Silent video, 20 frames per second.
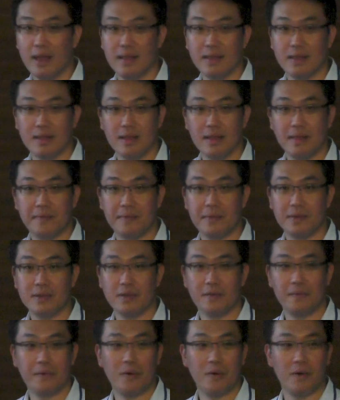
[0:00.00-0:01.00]
And
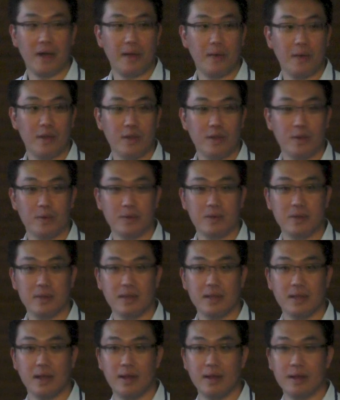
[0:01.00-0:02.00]
first of all, I want
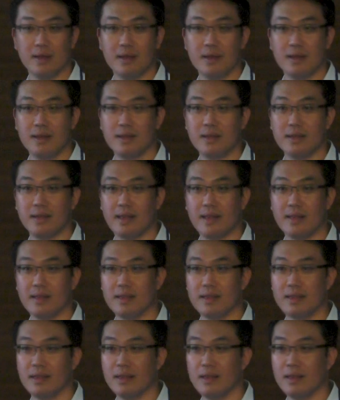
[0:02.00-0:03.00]
to
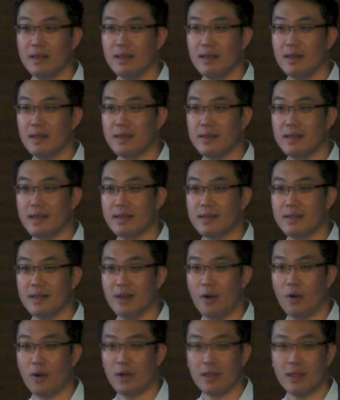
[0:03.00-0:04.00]
thank
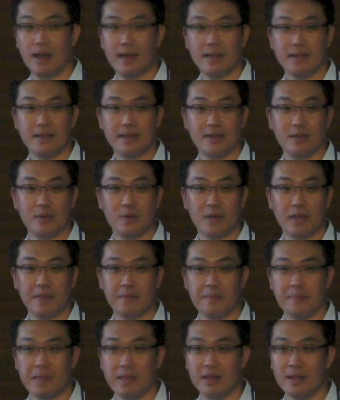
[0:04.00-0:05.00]
the organizer to
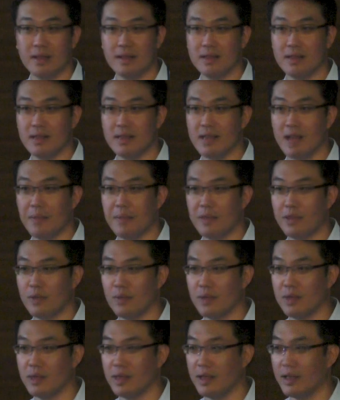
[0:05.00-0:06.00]
give me this
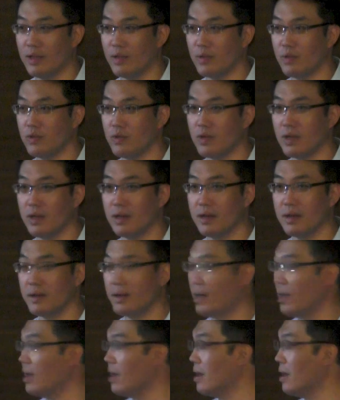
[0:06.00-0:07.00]
opportunity to
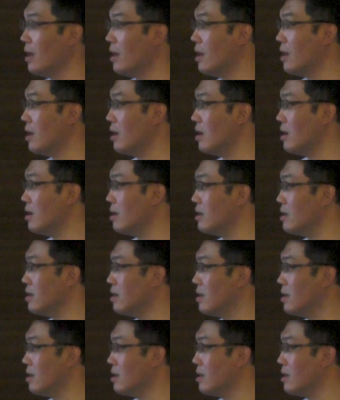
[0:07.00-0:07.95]
share the